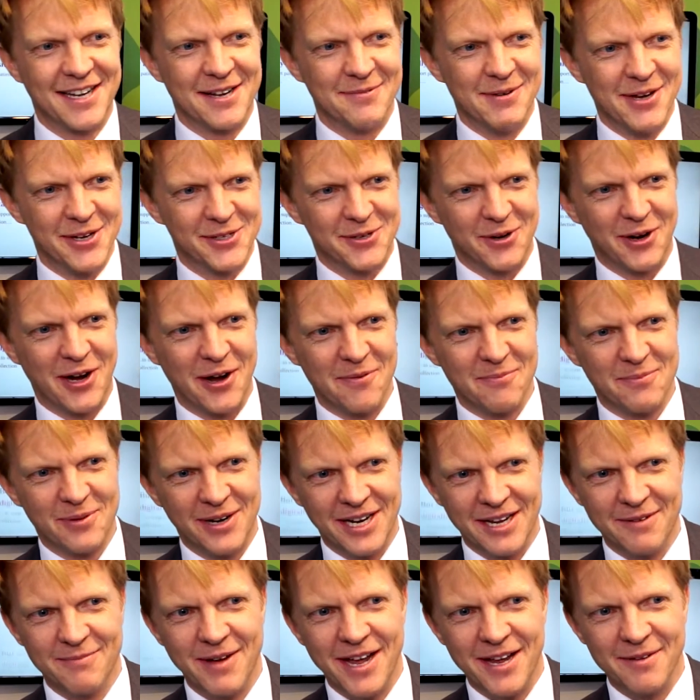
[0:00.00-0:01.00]
a commercial
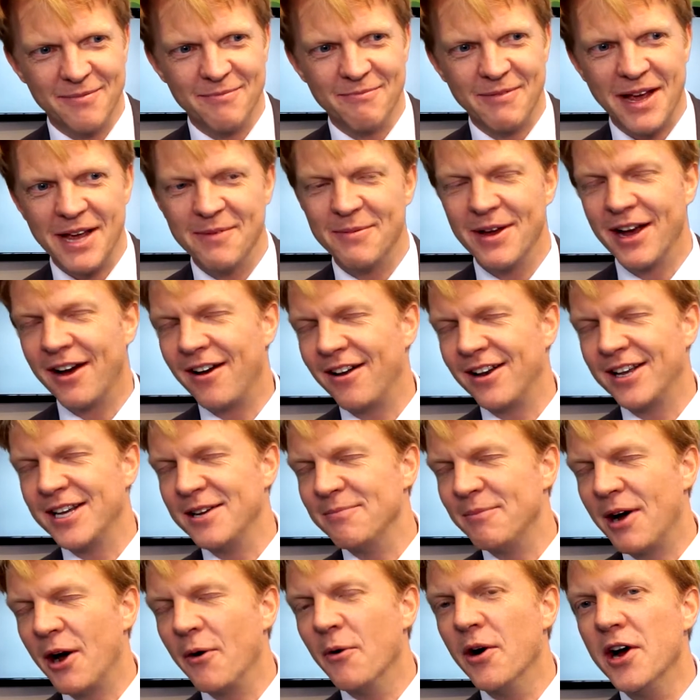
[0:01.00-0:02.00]
company, maybe I'll
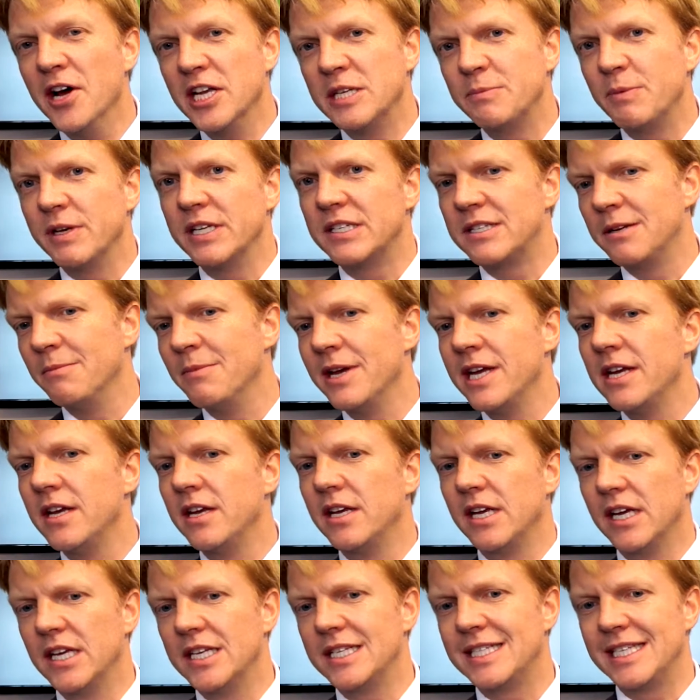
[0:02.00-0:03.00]
eat my words, but to
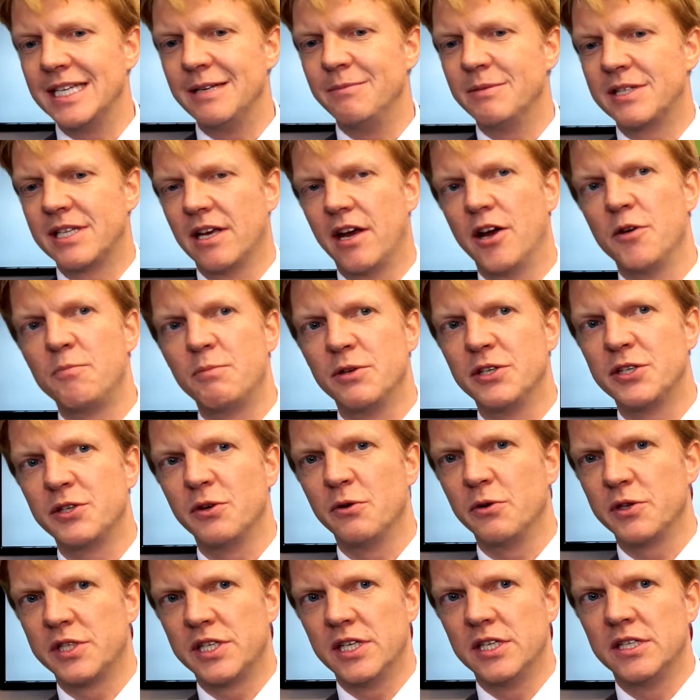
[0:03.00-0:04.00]
me it seems that open
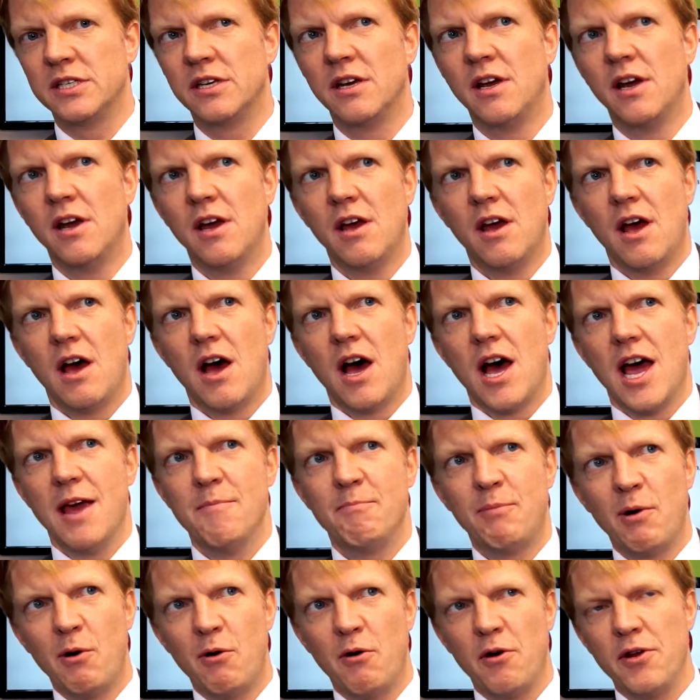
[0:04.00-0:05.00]
source is
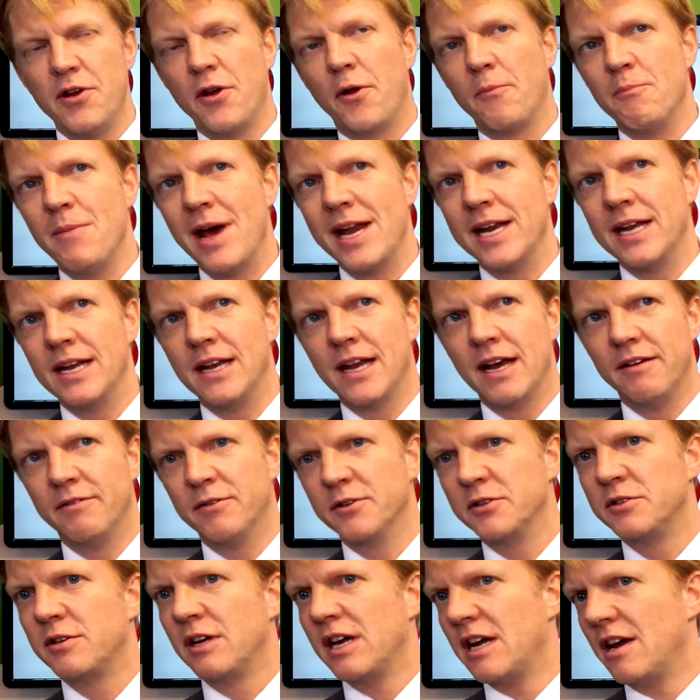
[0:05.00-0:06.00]
important on many
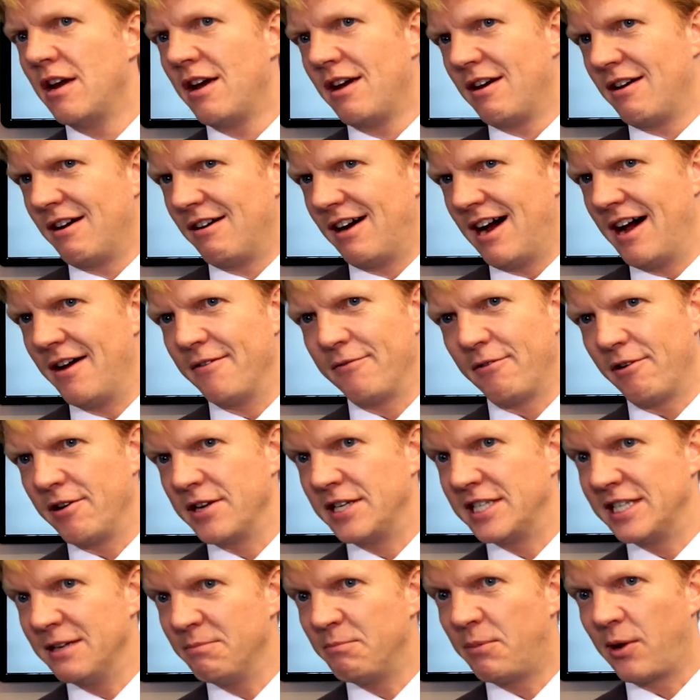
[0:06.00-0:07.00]
levels. At a
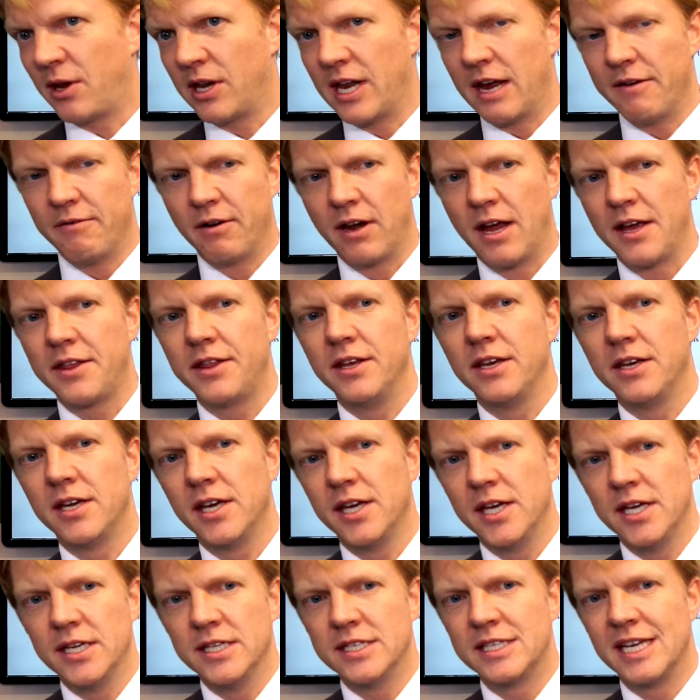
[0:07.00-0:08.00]
very simple level, I think
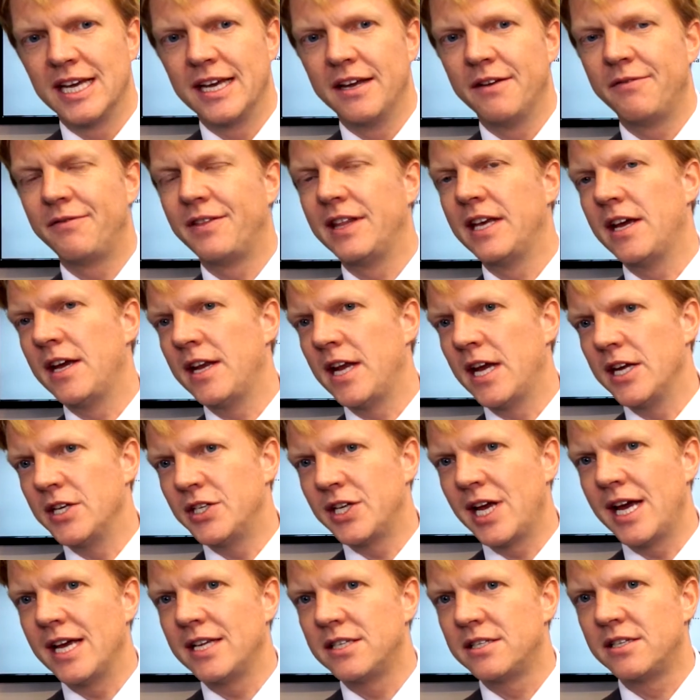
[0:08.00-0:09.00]
it is that if the
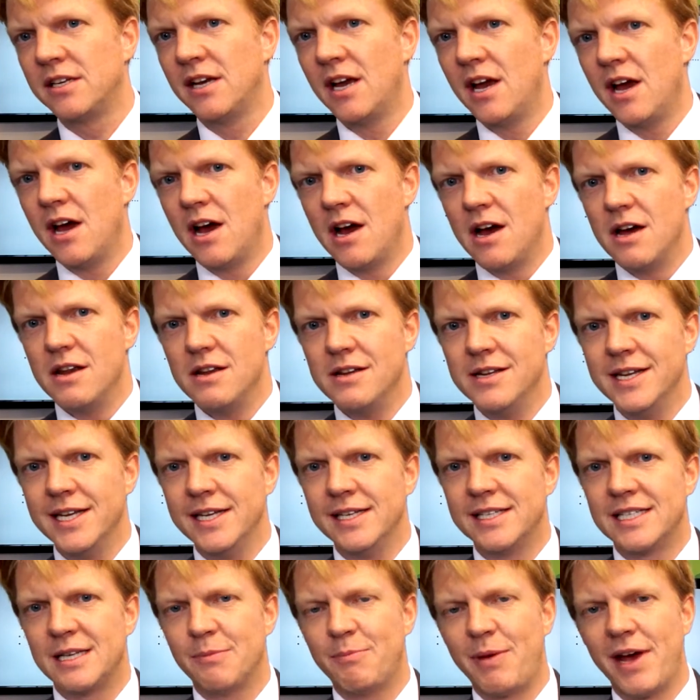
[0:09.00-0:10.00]
NHS
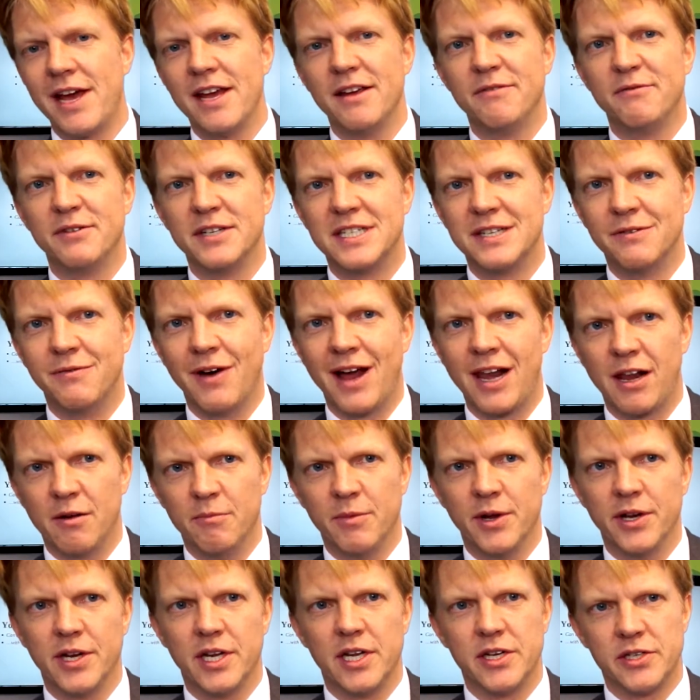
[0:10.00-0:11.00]
needs to pay for
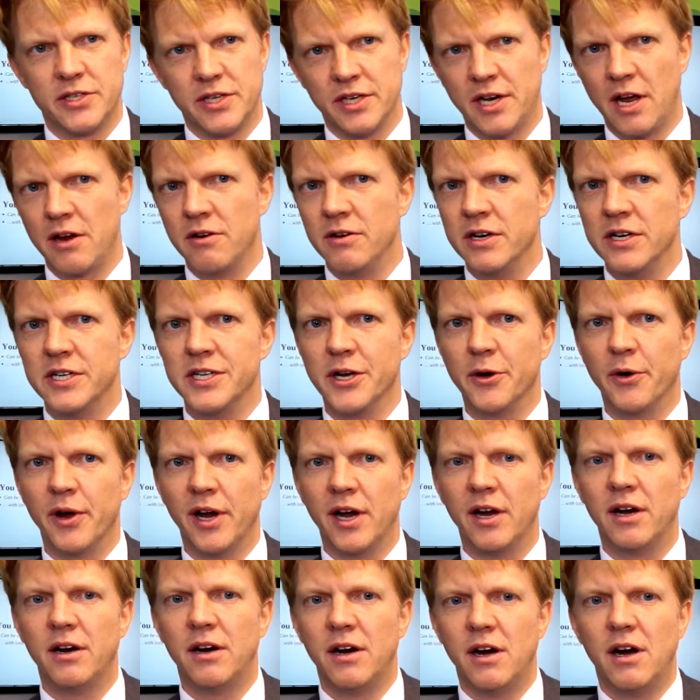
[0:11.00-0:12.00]
development, it should only do
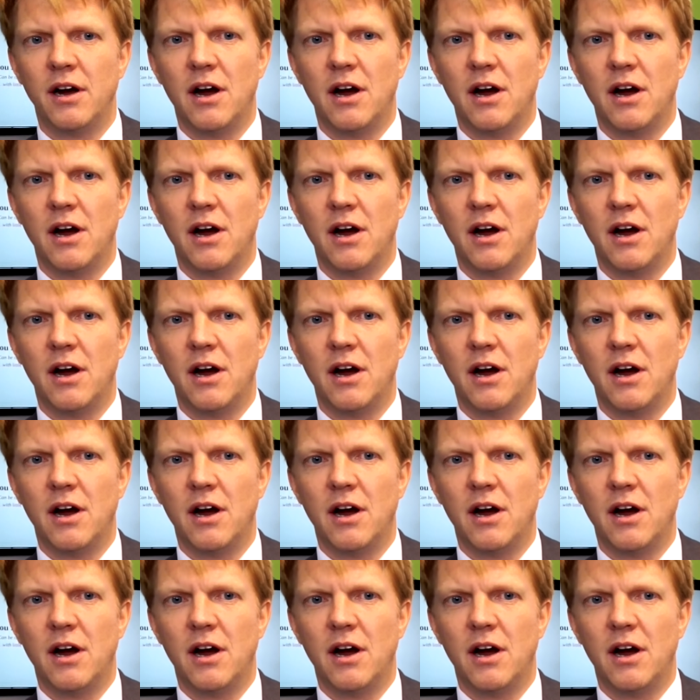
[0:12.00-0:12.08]
it